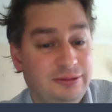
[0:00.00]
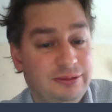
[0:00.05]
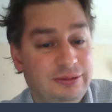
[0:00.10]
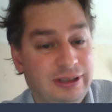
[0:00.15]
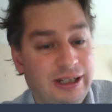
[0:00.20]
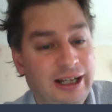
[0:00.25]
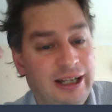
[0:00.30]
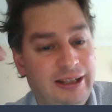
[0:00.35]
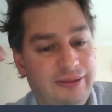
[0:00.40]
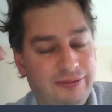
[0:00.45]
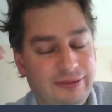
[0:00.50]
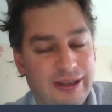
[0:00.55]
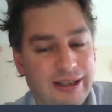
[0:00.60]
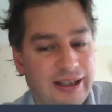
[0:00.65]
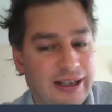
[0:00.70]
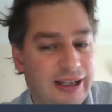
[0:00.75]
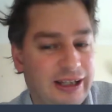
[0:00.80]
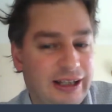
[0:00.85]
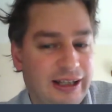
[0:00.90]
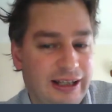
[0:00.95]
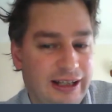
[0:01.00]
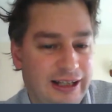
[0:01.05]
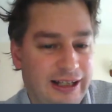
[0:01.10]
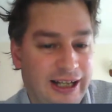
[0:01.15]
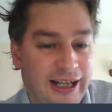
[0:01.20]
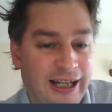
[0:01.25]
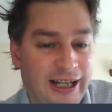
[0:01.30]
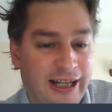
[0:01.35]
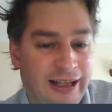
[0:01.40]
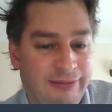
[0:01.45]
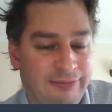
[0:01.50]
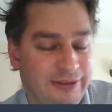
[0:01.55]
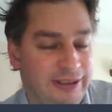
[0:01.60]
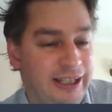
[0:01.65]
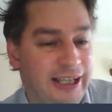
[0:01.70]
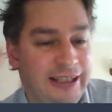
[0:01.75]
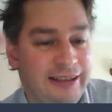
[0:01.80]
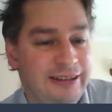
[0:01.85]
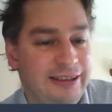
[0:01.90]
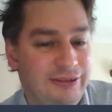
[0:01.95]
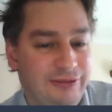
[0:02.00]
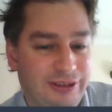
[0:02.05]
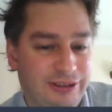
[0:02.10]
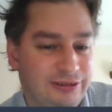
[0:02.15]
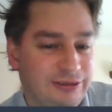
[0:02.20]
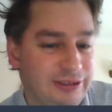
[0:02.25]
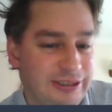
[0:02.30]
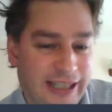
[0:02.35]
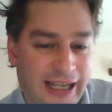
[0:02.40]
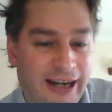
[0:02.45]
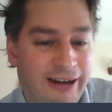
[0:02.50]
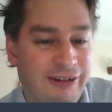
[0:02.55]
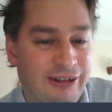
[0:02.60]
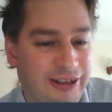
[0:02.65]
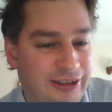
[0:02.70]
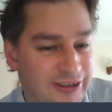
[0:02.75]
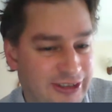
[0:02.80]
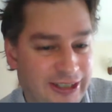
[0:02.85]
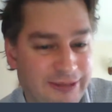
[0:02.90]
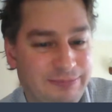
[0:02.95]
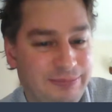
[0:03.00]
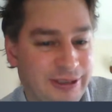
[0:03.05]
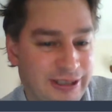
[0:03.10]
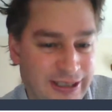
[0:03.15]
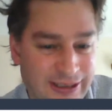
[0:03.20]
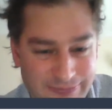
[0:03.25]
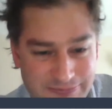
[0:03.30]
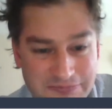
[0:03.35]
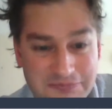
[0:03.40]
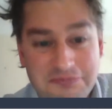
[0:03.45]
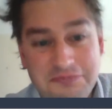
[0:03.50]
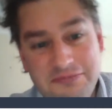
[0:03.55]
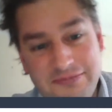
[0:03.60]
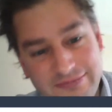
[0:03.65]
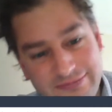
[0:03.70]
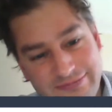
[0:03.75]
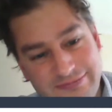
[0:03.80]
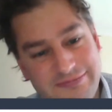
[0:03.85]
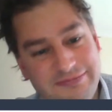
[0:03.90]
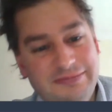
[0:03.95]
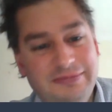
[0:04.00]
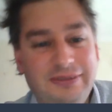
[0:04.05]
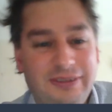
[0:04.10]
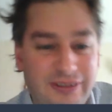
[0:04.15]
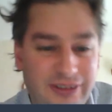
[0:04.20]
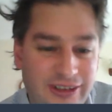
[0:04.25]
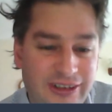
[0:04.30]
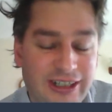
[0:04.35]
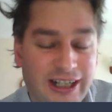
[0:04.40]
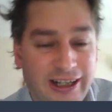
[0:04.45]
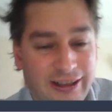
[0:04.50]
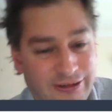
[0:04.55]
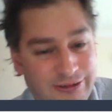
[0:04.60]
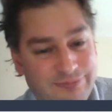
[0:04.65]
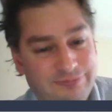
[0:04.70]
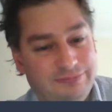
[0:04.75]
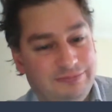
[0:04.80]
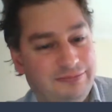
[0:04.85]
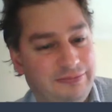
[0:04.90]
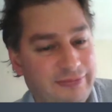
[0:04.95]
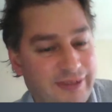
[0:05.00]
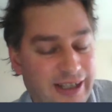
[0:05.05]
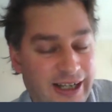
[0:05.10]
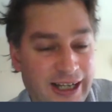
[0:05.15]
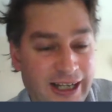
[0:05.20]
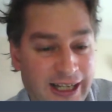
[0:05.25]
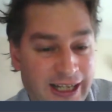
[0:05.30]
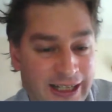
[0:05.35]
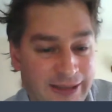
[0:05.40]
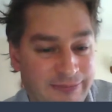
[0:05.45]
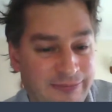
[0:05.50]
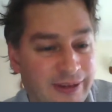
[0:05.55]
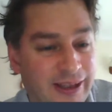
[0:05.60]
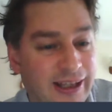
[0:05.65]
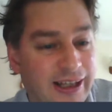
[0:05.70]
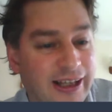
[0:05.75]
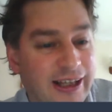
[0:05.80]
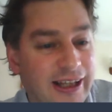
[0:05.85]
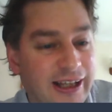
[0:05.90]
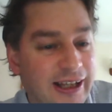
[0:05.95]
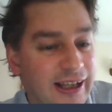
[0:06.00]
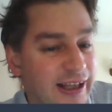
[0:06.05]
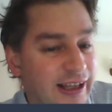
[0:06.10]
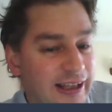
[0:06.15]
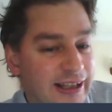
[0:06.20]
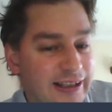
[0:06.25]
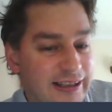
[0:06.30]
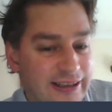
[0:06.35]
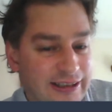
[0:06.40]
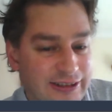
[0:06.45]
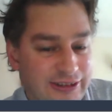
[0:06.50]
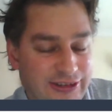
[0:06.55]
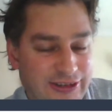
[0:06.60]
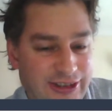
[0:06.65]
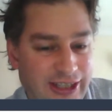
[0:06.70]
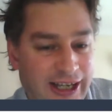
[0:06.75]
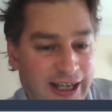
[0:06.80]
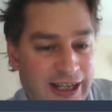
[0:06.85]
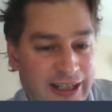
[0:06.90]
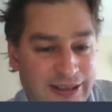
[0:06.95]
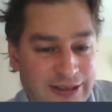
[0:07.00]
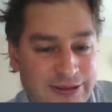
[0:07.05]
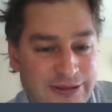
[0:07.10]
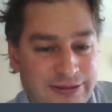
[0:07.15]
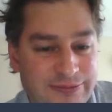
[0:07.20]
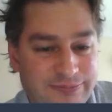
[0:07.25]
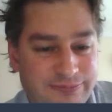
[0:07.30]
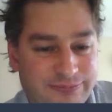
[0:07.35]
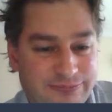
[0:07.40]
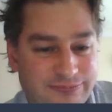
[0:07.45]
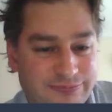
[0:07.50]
all right. Um, again, difficult character, but you know. Um, so